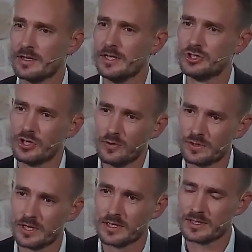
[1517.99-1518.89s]
He
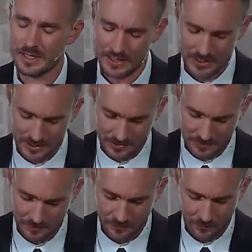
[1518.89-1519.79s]
chose us in
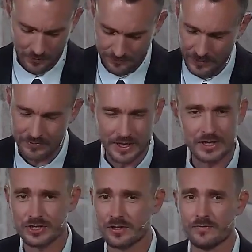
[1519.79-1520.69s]
him before the
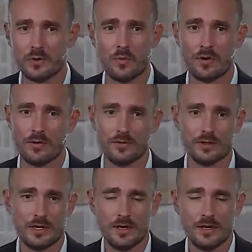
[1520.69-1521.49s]
foundation of the world.